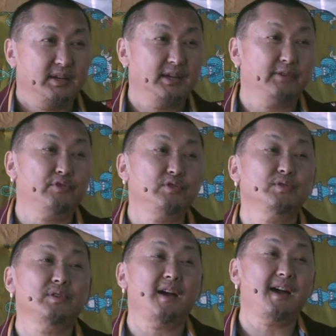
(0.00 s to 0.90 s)
If
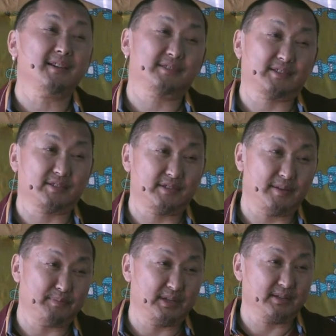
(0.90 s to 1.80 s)
you ask
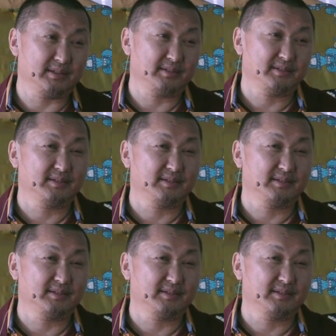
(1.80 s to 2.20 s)
something,